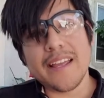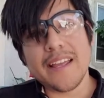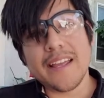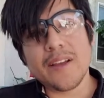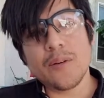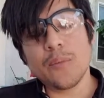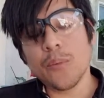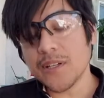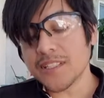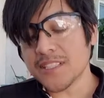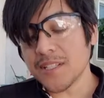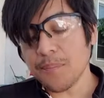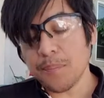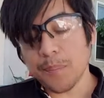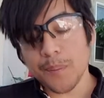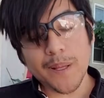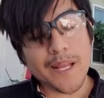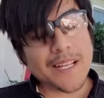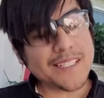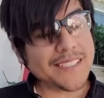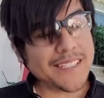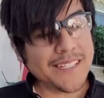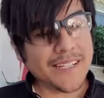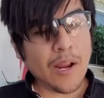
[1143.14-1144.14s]
it wasn't
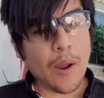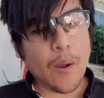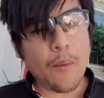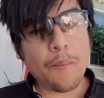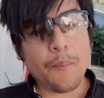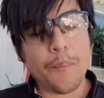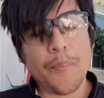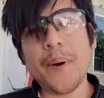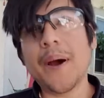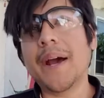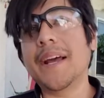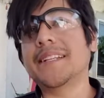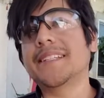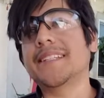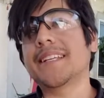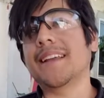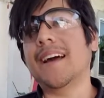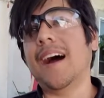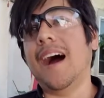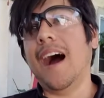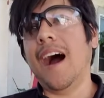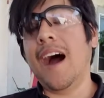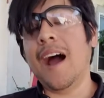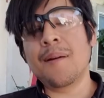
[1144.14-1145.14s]
pleasant. But
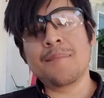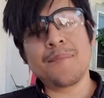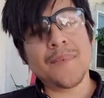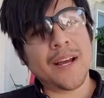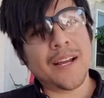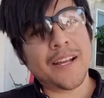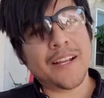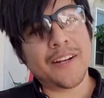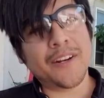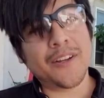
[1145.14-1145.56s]
I'm not